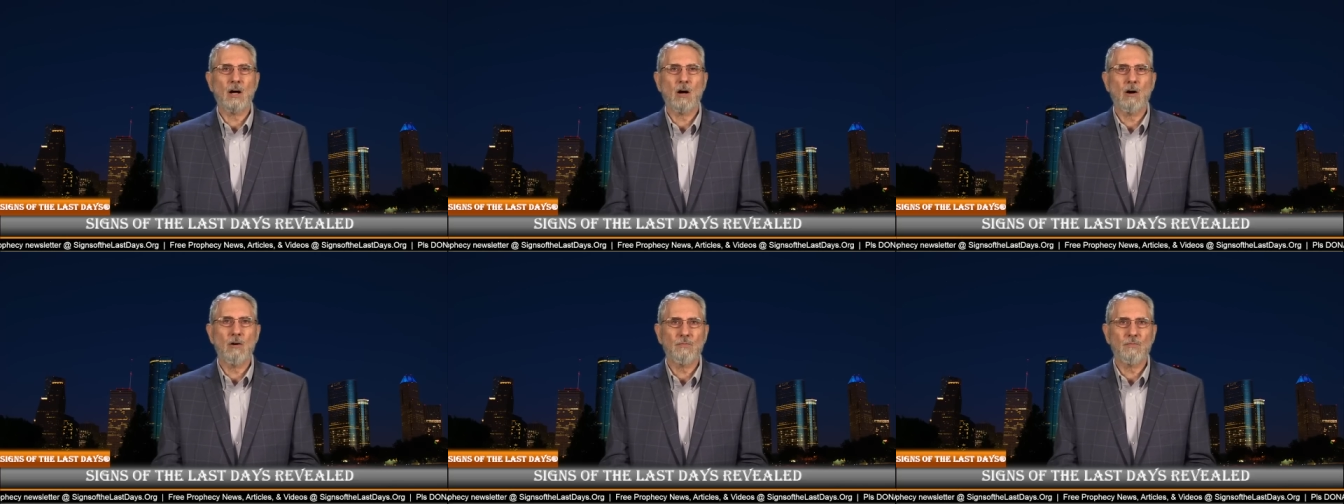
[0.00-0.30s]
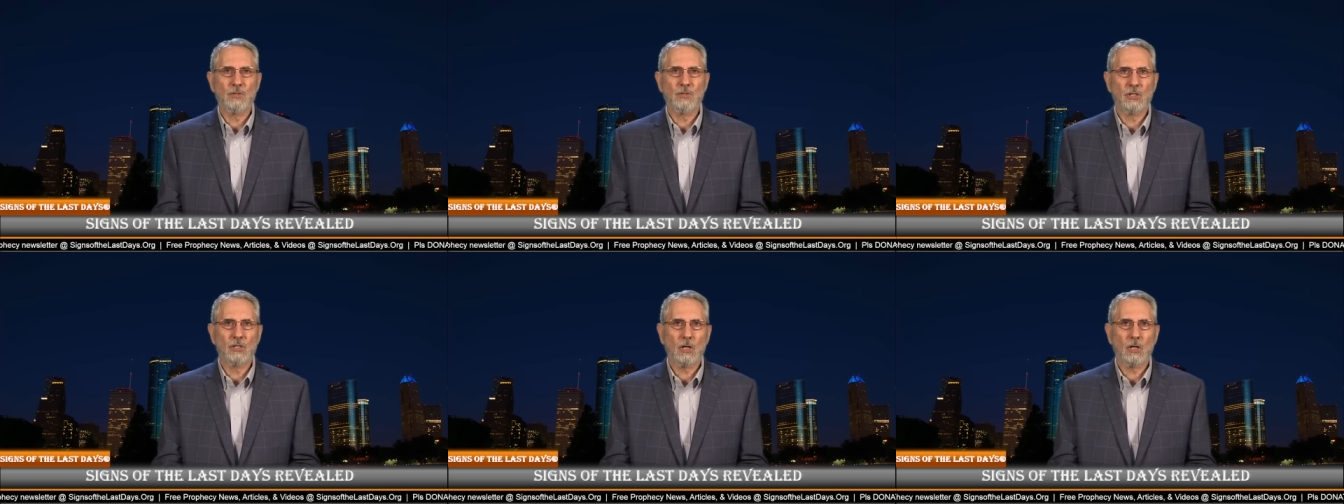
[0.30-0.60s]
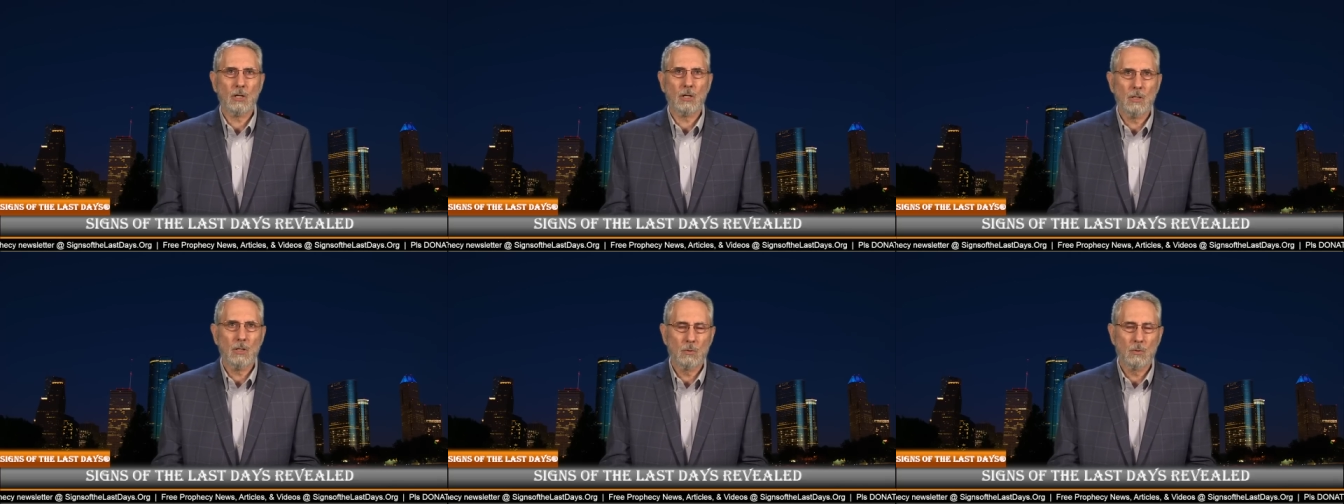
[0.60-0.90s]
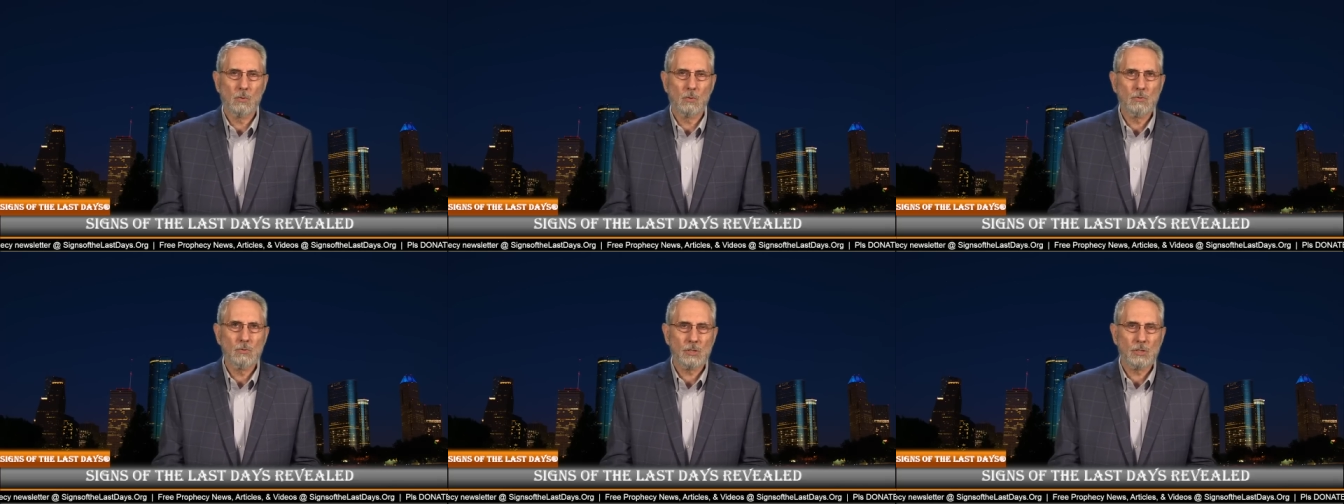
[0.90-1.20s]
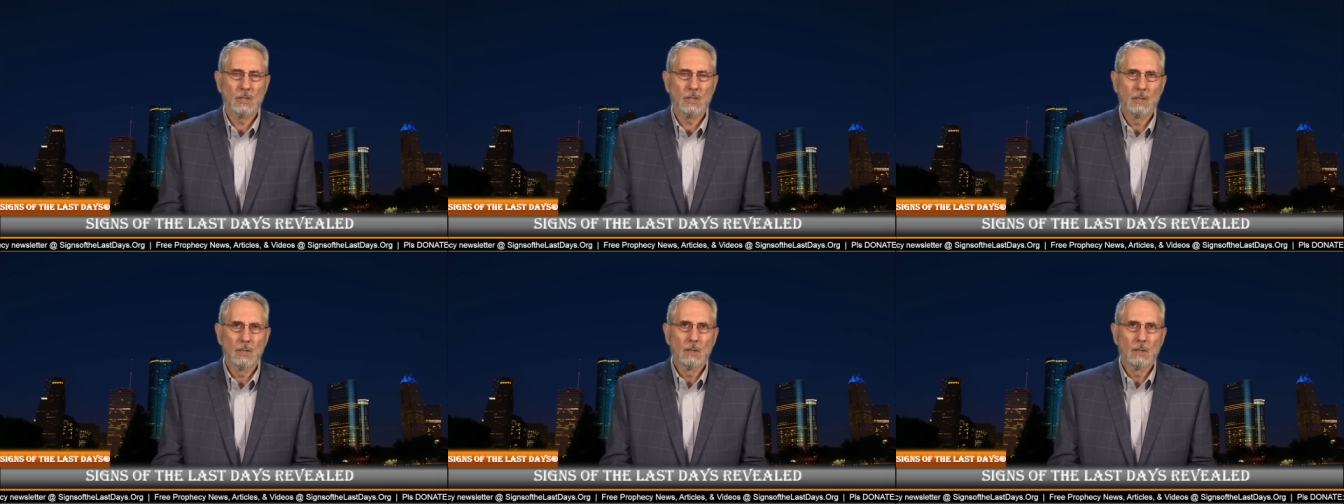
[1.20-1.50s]
off their clothes
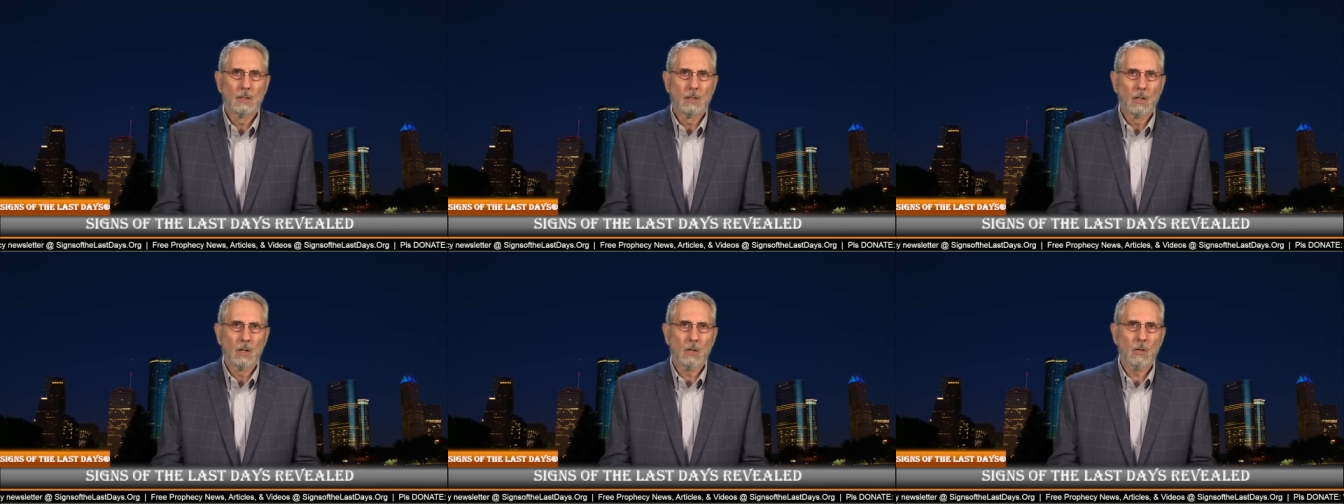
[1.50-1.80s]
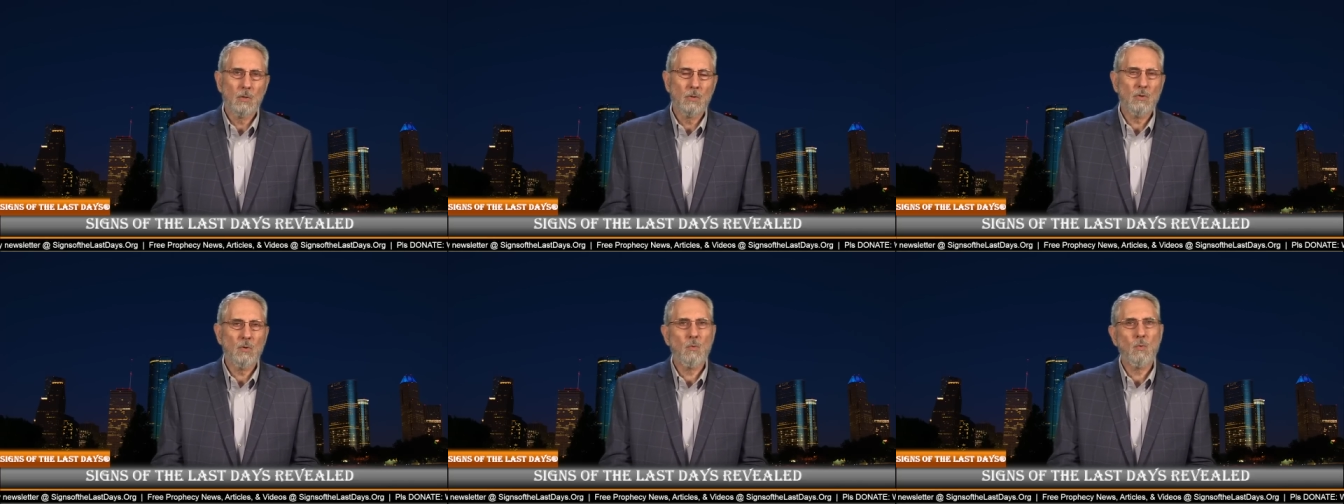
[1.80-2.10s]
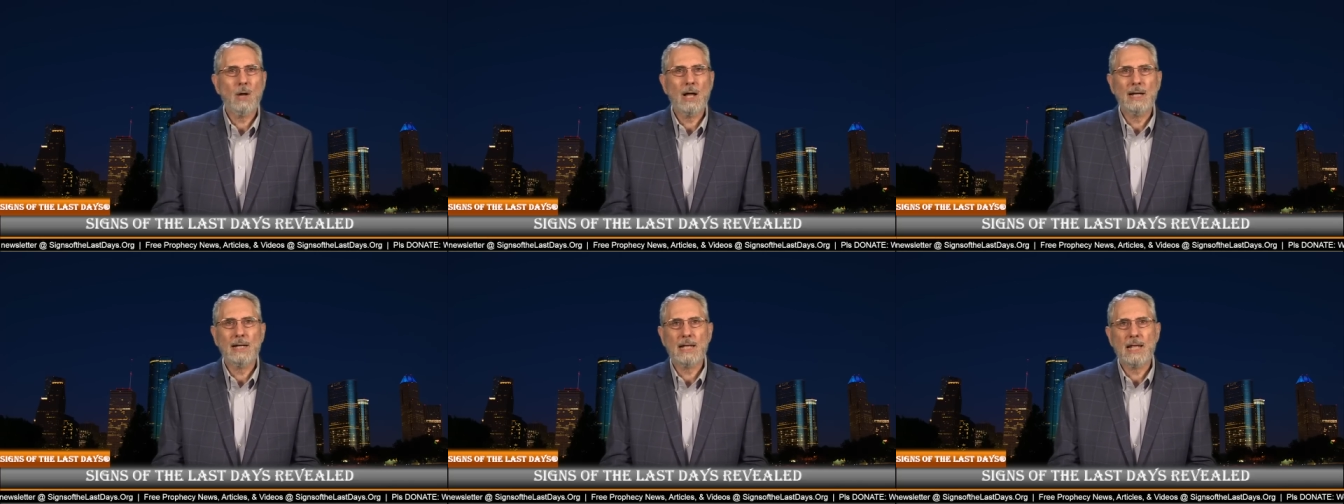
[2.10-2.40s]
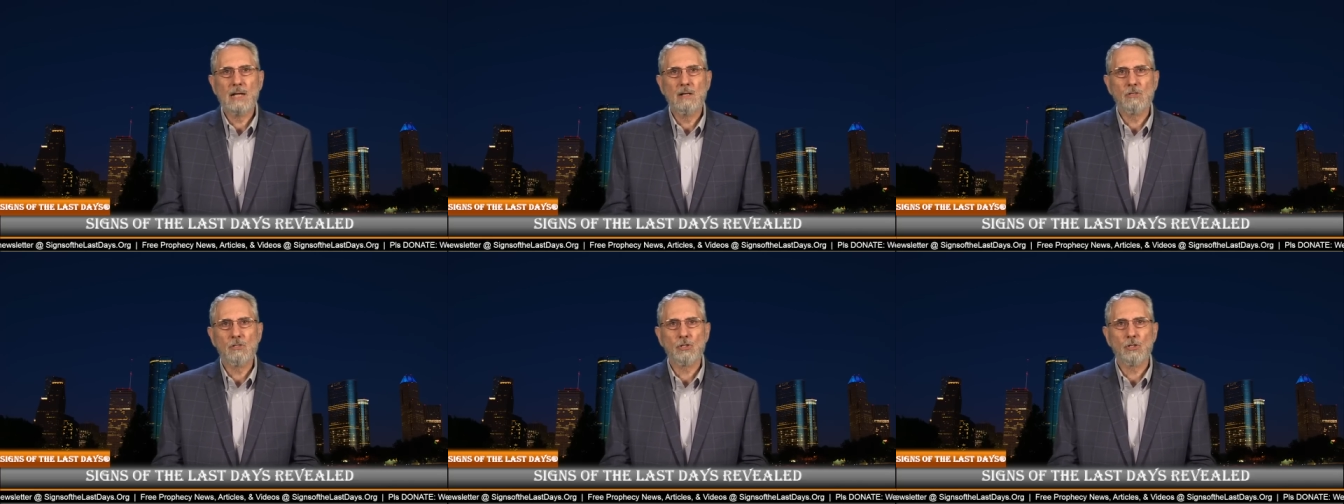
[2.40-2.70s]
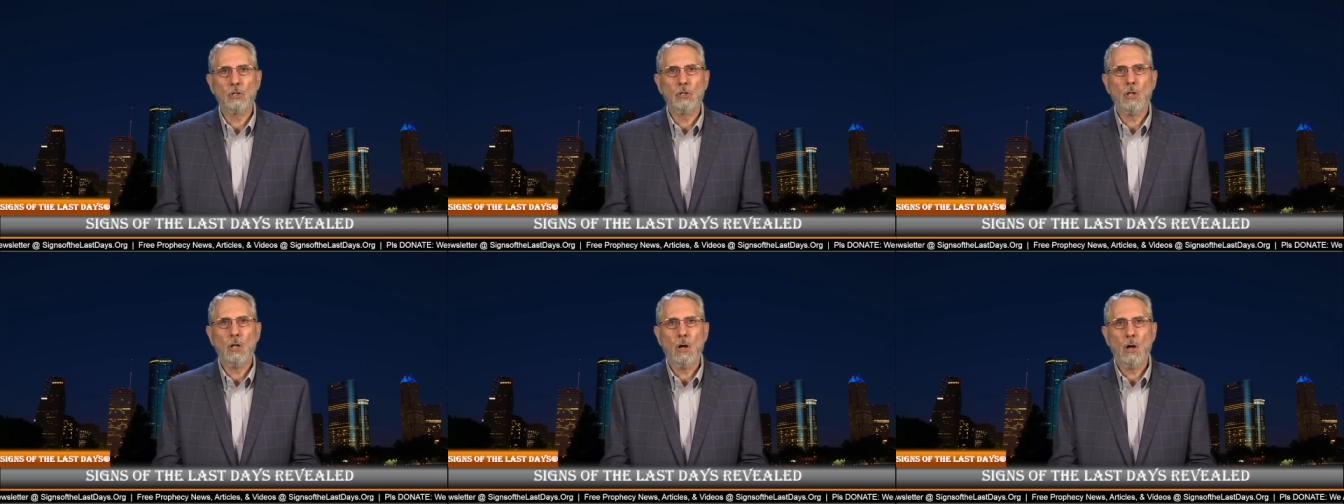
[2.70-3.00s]
on the White House
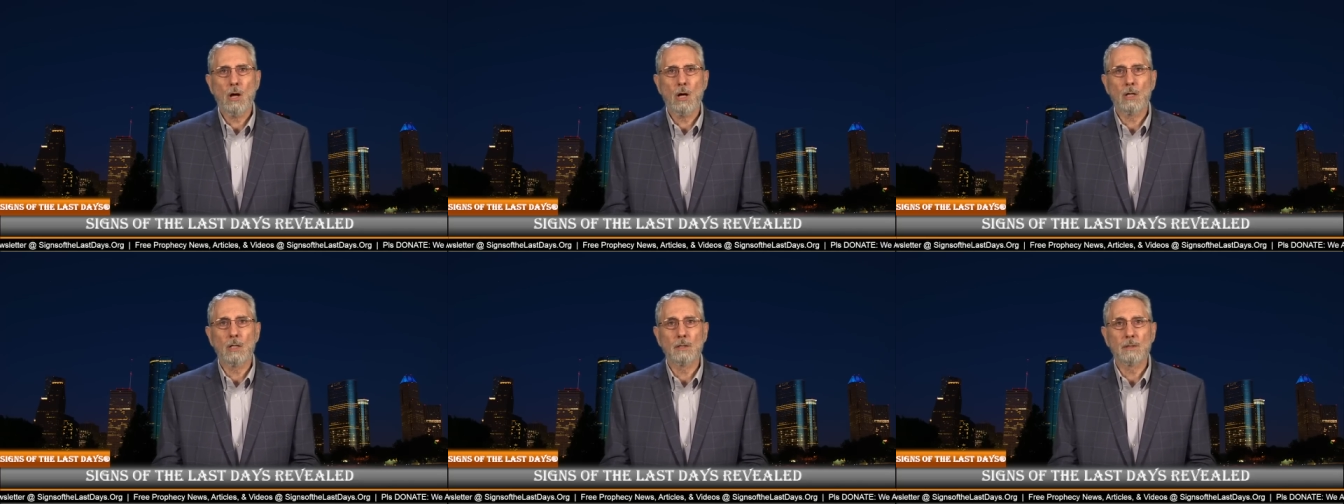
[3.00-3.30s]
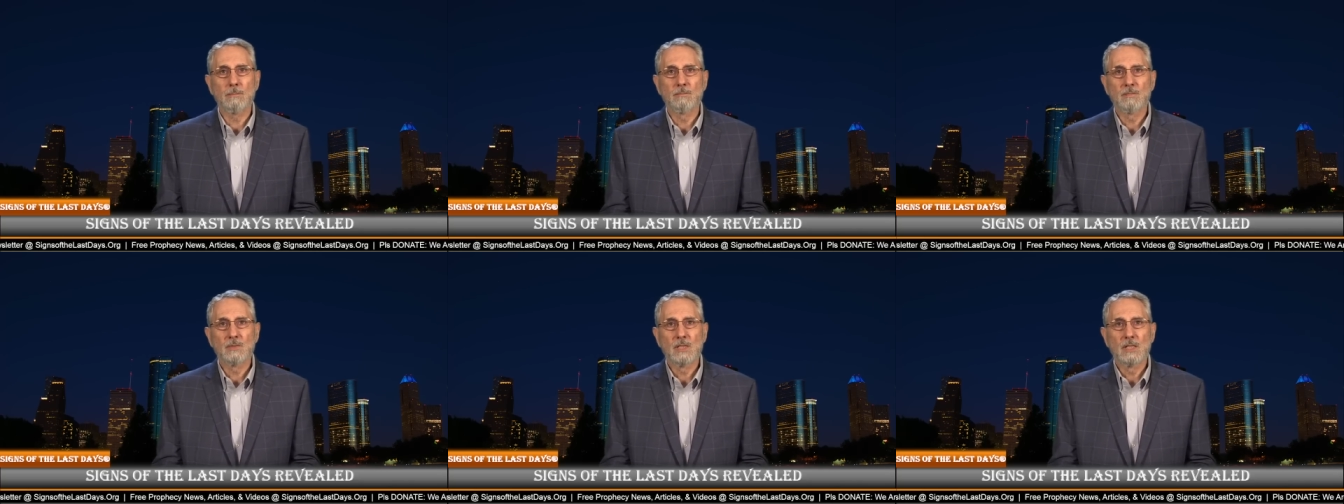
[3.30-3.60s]
lawn.